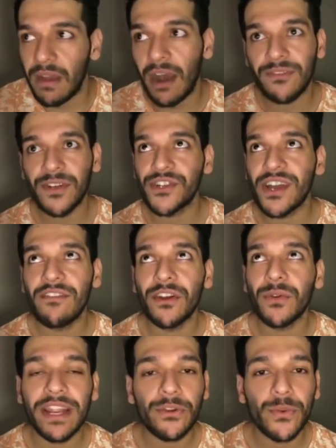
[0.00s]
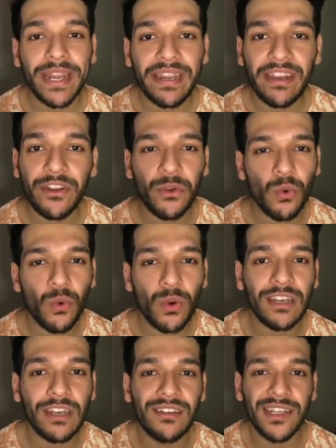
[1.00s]
after traveling to like 22
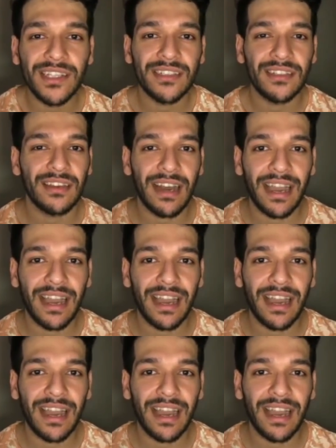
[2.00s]
countries,